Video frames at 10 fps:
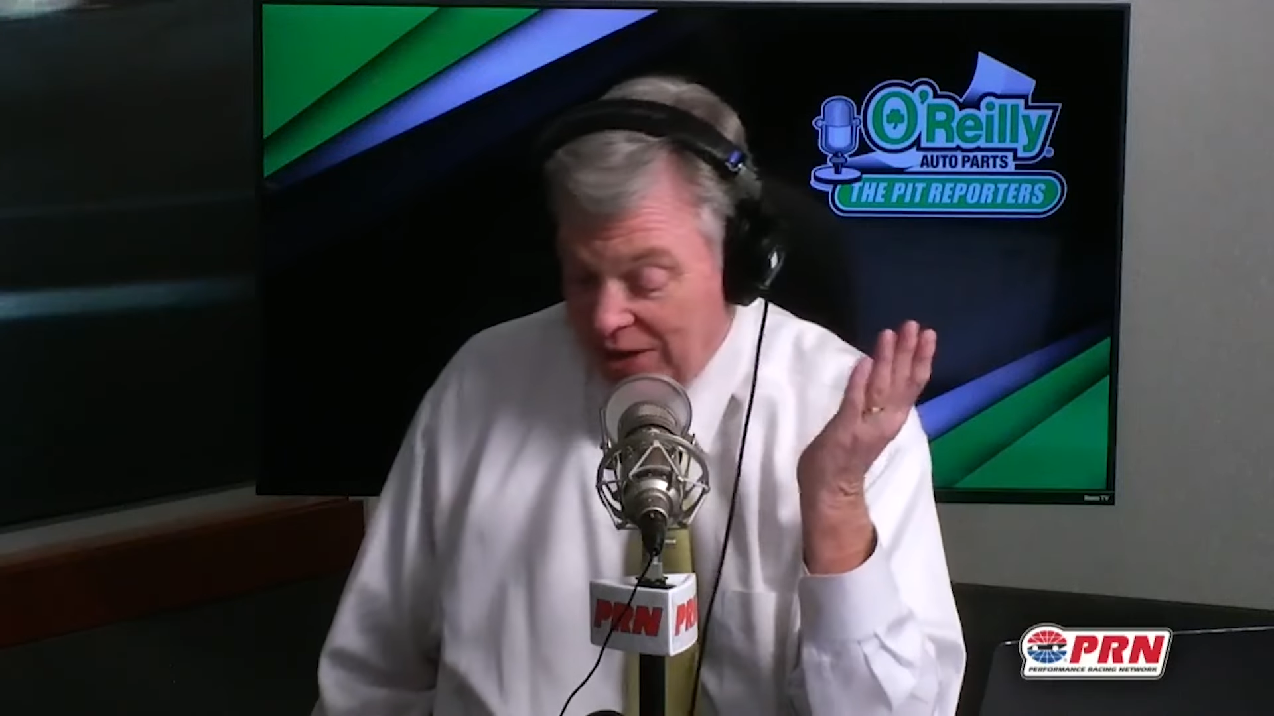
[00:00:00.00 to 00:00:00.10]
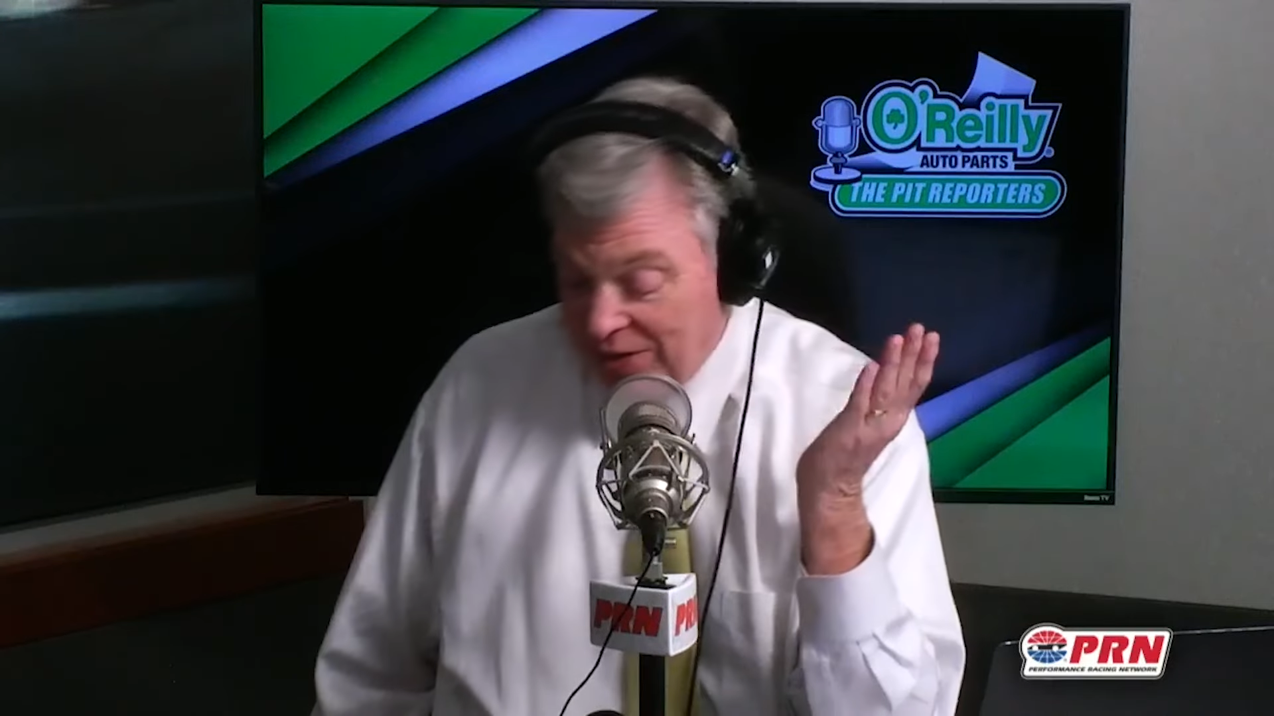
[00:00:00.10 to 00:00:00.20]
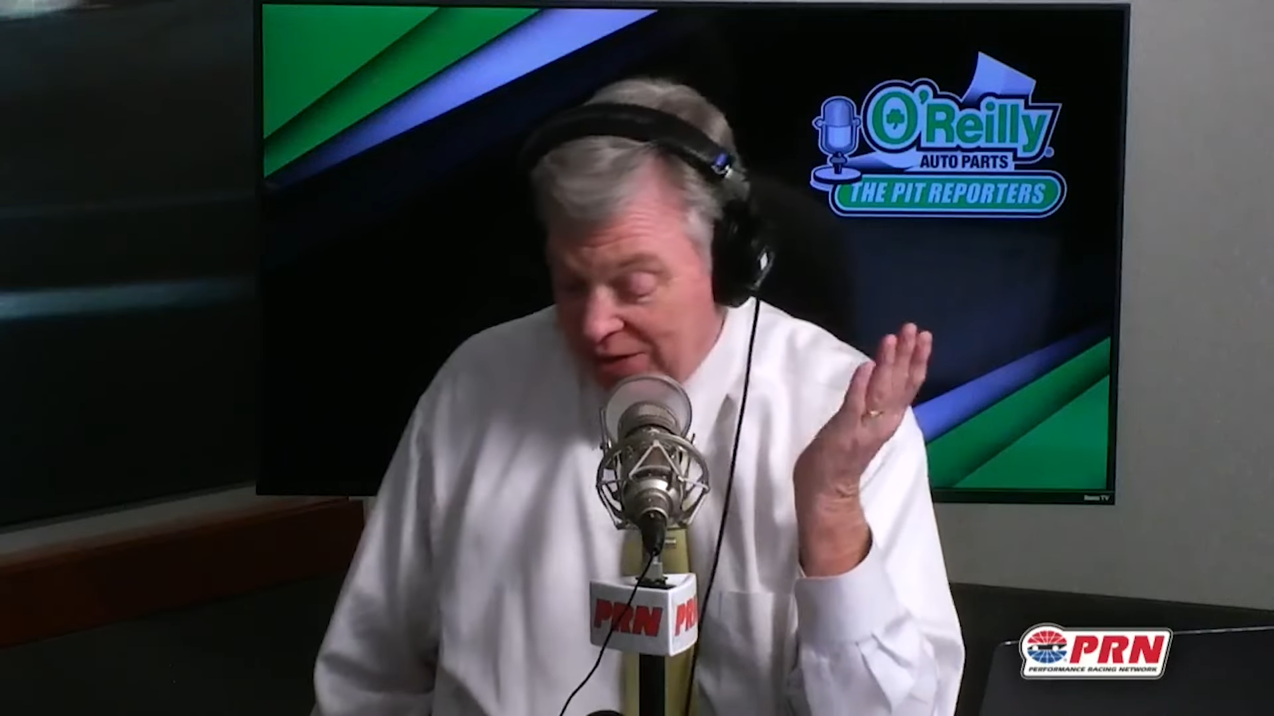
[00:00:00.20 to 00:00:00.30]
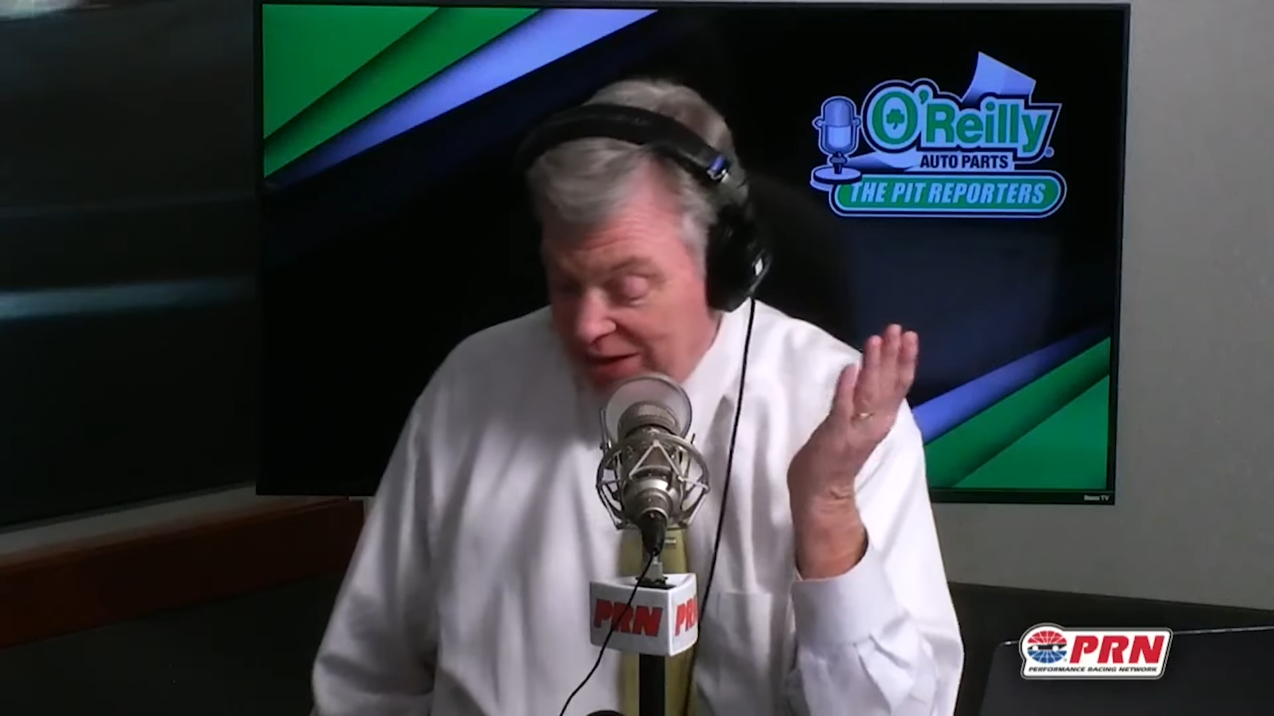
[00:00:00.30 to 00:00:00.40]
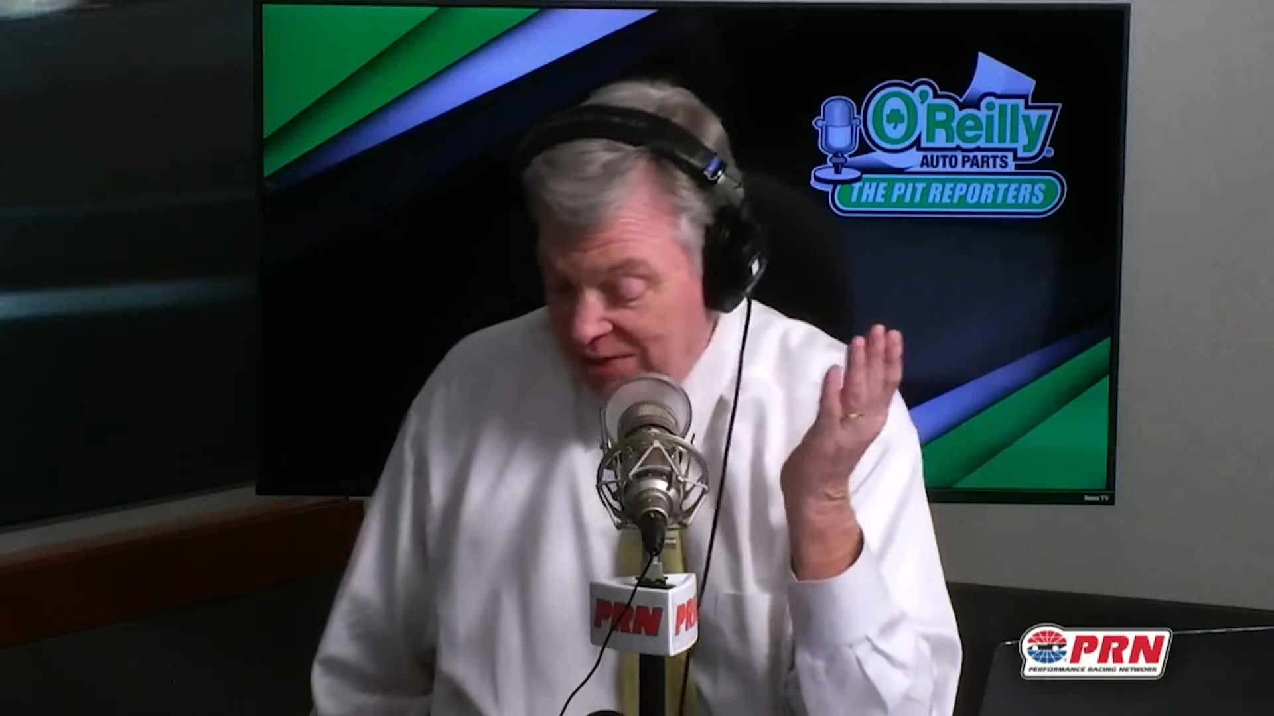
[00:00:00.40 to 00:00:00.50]

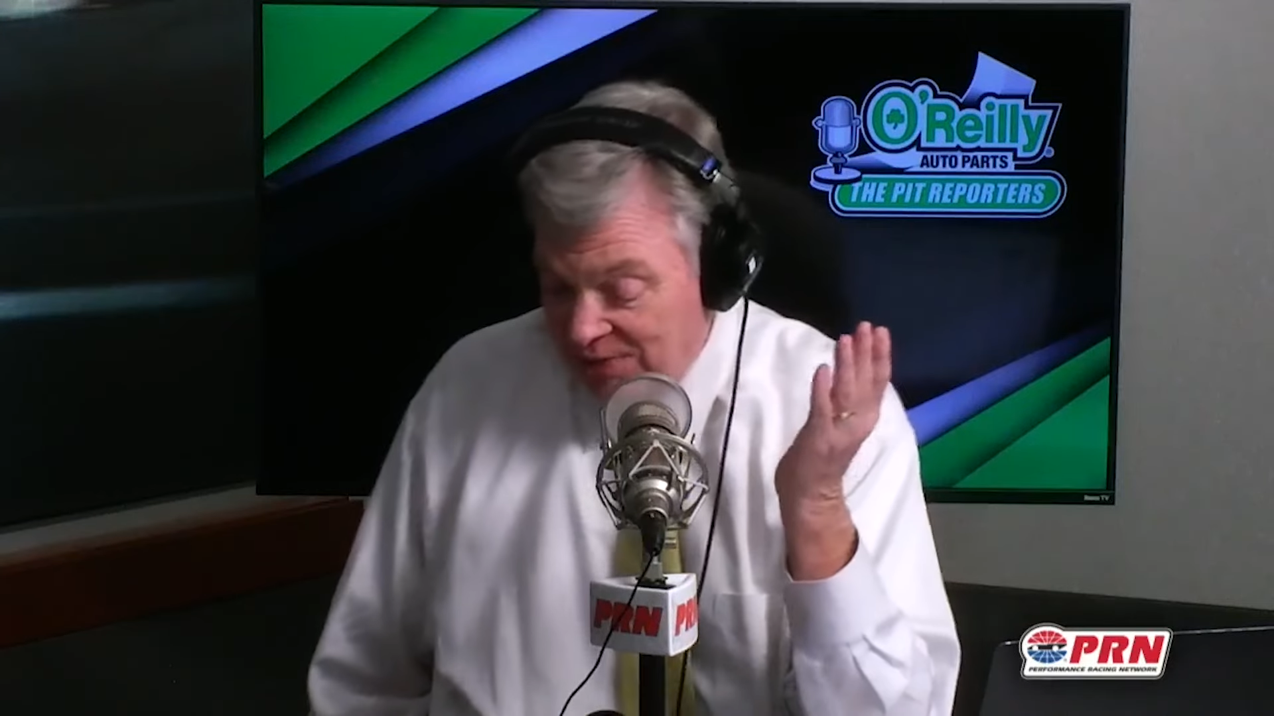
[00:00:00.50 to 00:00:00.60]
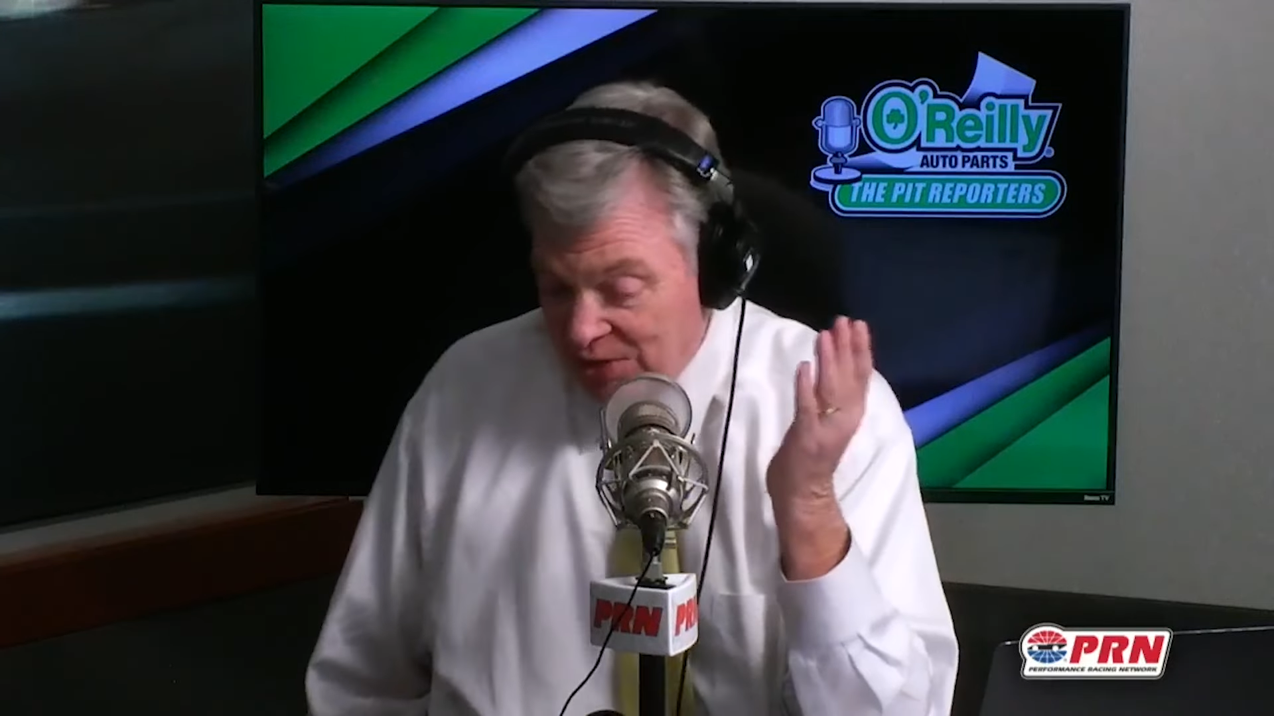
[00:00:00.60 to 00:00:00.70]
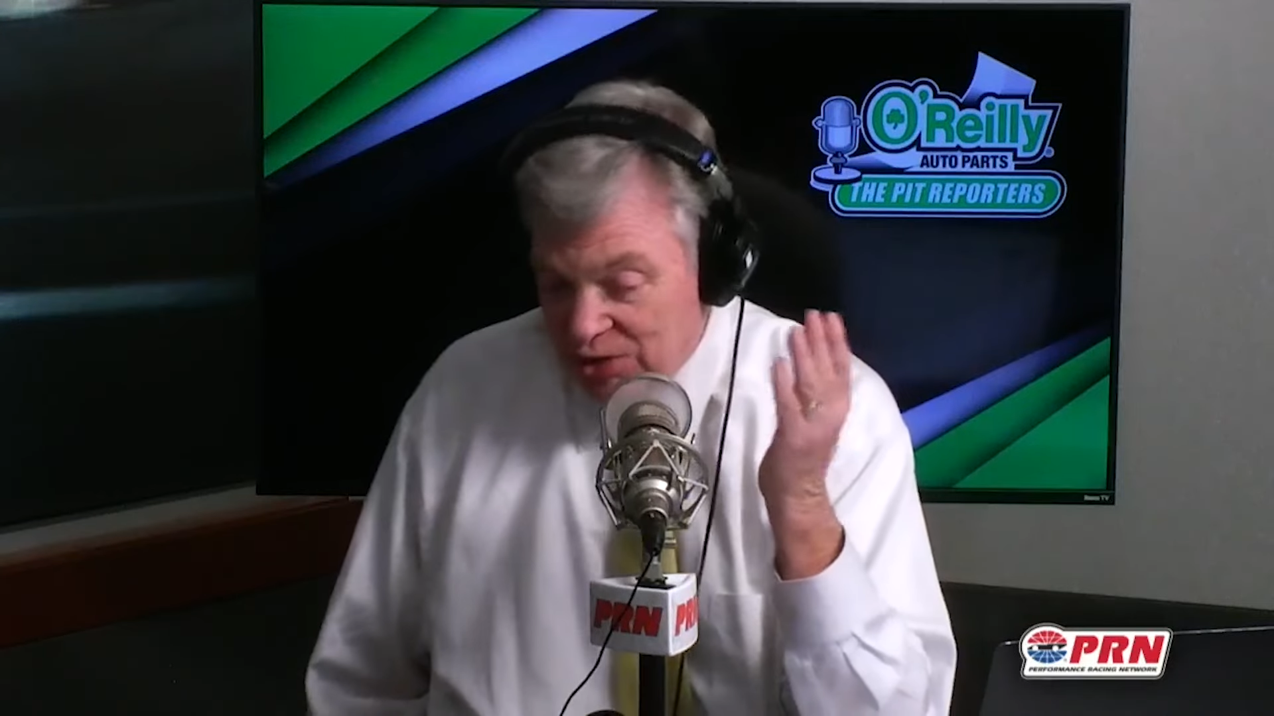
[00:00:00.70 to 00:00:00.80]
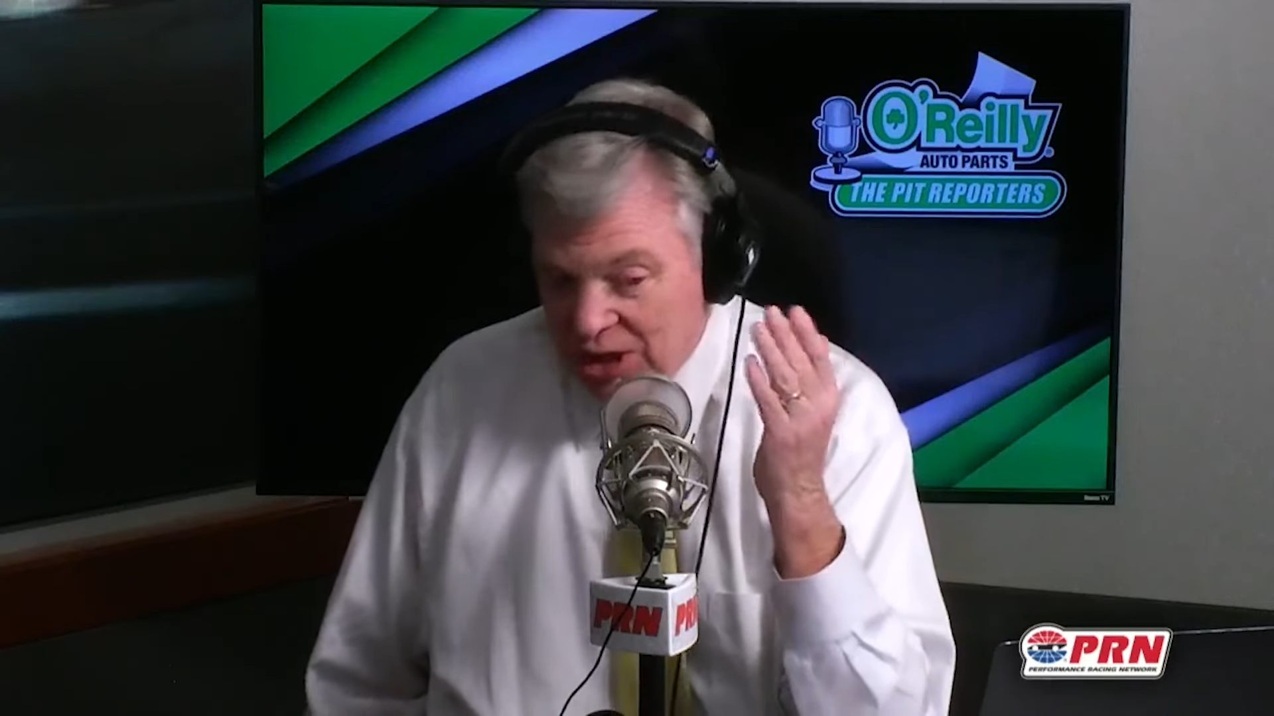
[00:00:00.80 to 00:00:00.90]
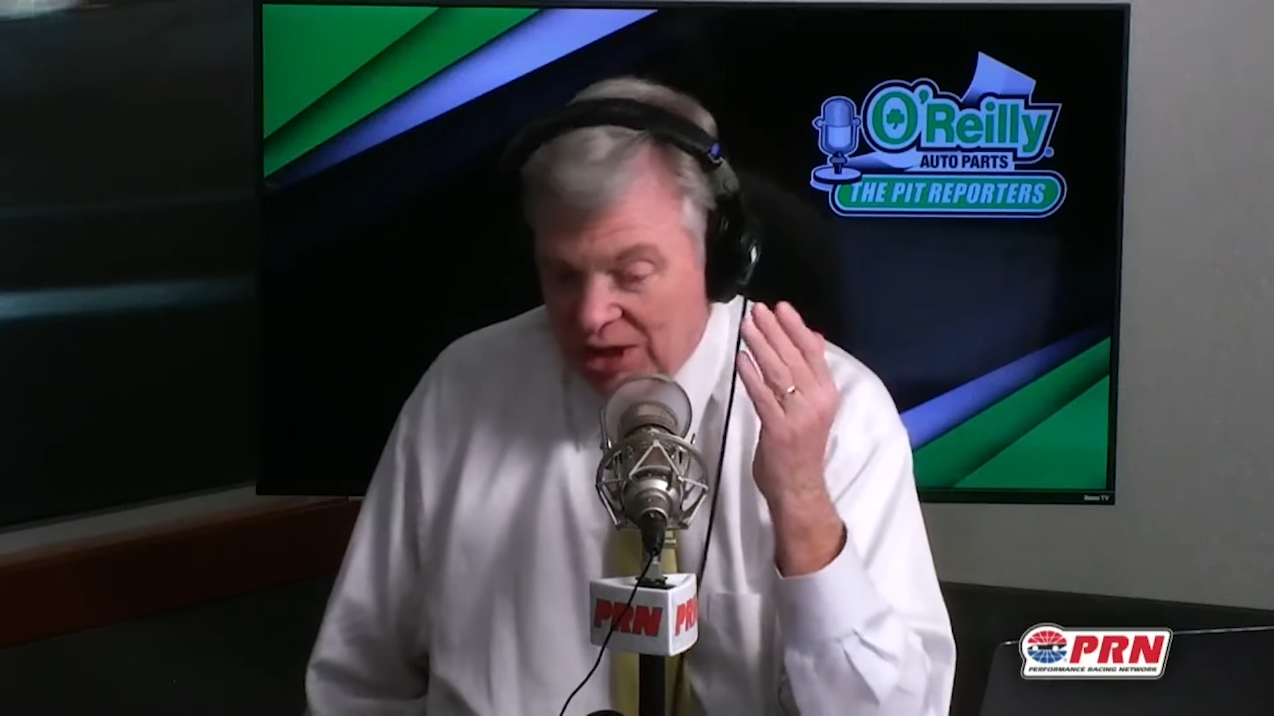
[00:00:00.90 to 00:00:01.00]
that he
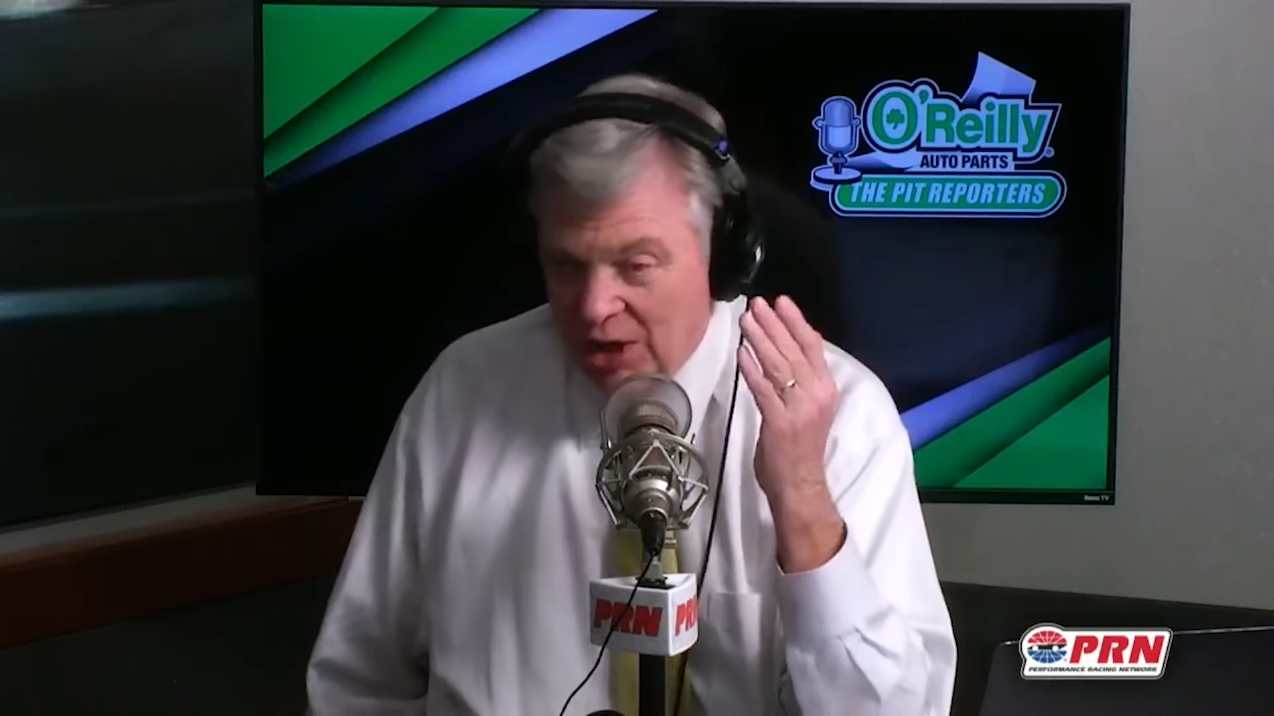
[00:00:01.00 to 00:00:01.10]
feels like